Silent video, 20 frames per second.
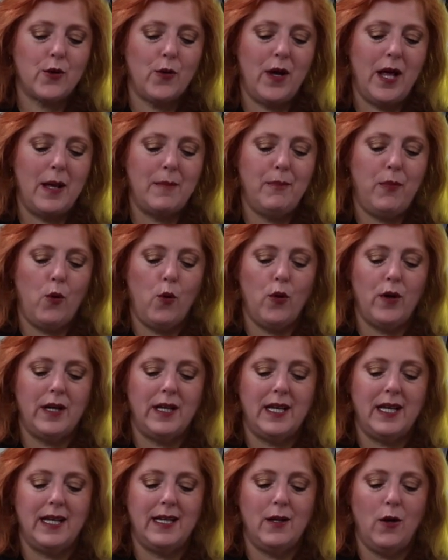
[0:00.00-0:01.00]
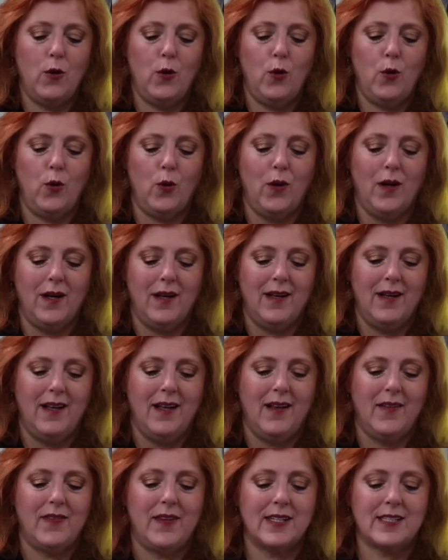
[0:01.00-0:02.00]
Just go ahead and pour it in. Ooh,
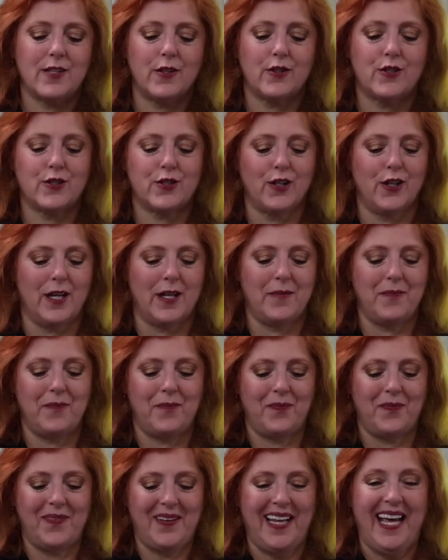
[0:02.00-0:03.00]
this looks good.